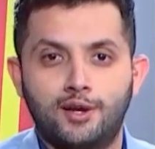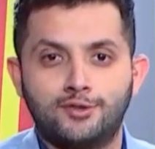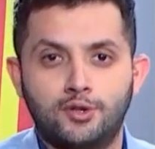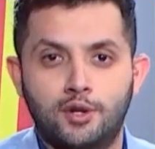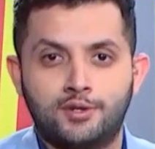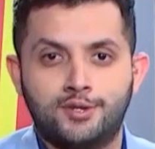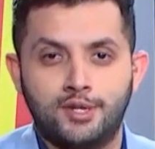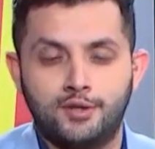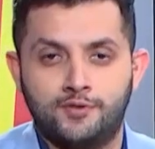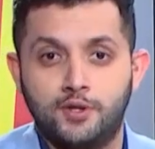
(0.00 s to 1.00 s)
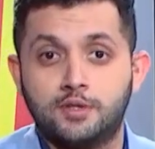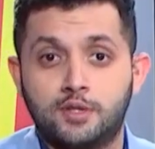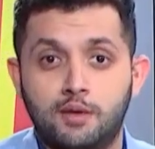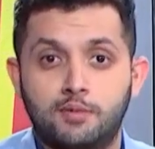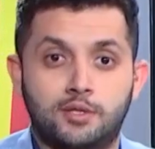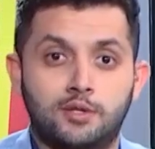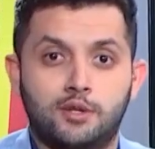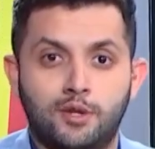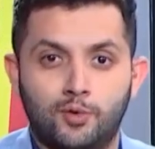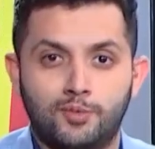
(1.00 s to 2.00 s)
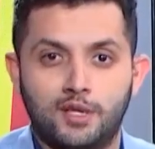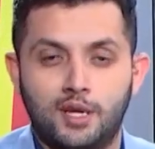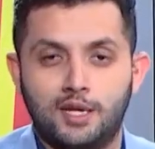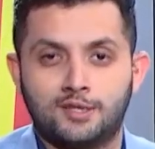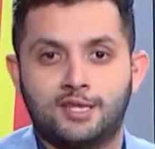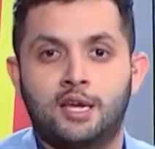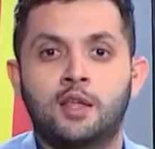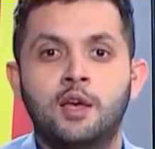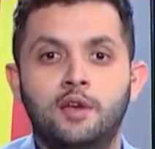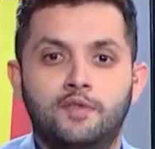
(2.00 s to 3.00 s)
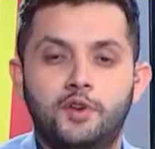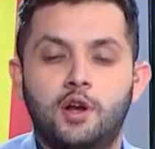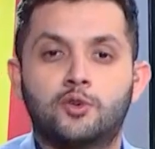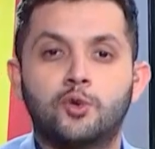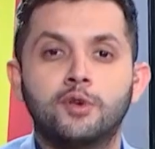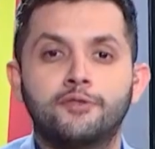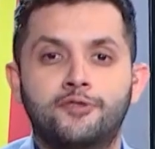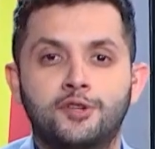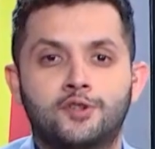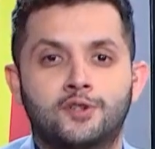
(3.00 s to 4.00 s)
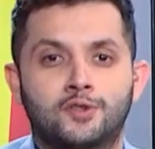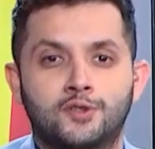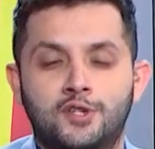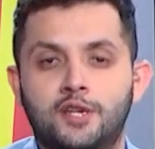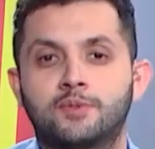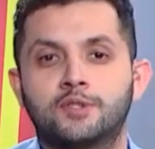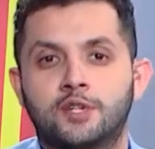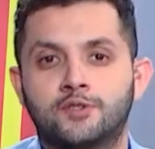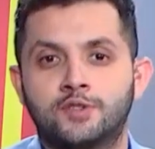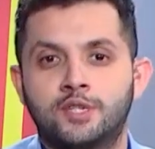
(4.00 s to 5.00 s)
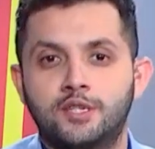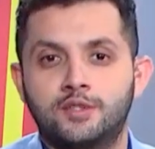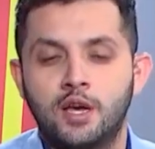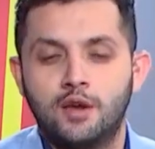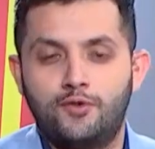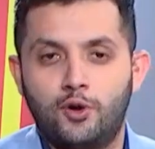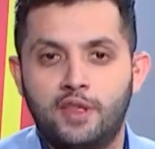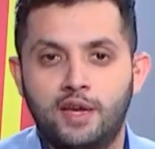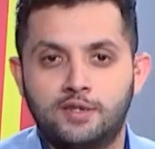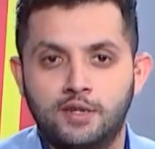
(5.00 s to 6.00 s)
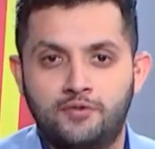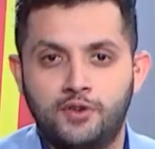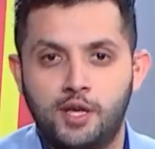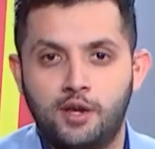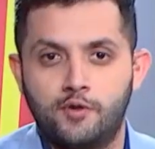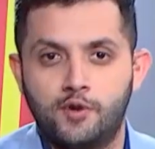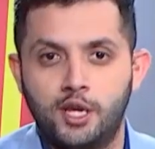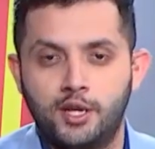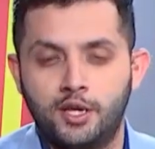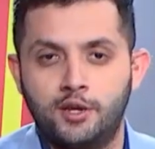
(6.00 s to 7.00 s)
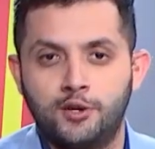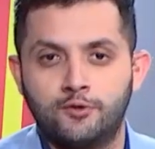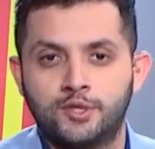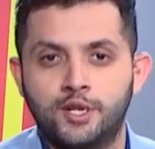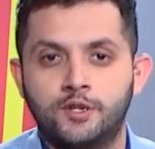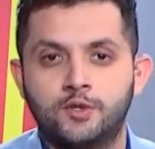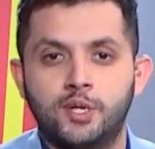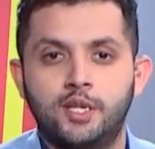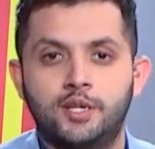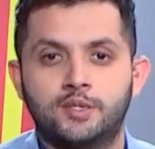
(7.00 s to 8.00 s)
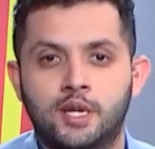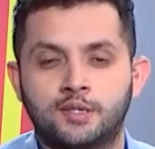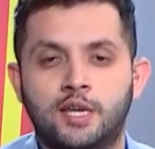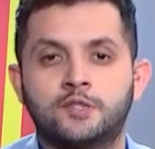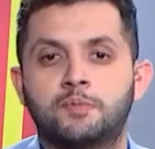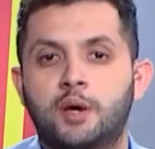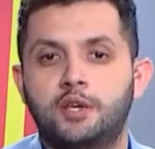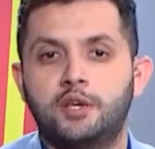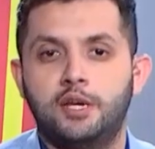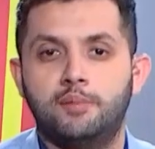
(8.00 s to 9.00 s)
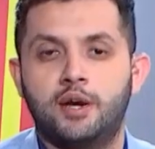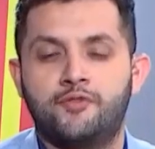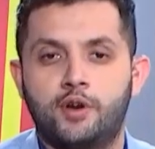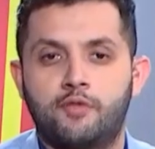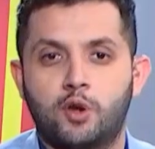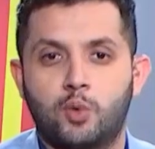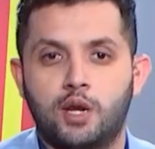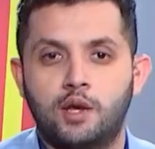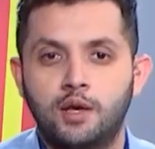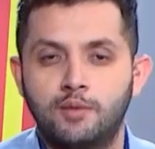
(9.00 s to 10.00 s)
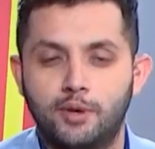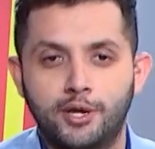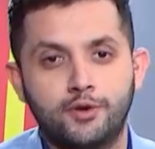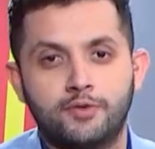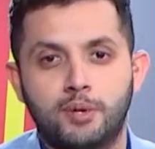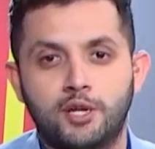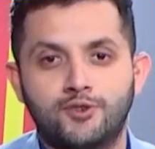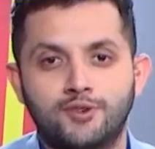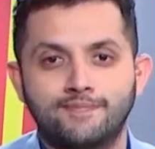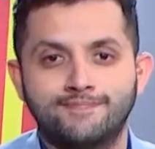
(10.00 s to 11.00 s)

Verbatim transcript: It's not uh, the first time, and it certainly won't be the last that Virat Kohli features on segments such as these. For that uh, fine hundred leading India to a series win, he is our Zest Money E M I for everyone player of the match.